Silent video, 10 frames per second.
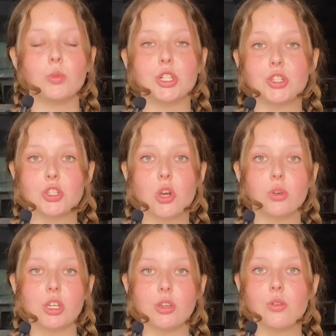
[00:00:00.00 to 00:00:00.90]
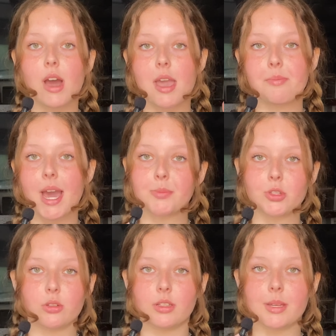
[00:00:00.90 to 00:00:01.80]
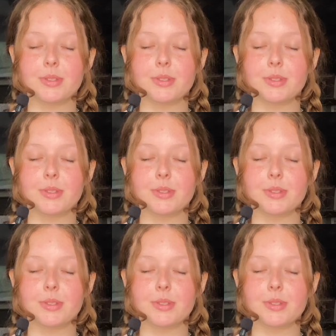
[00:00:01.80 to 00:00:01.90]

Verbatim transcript: which is so cute. I'm absolutely absolutely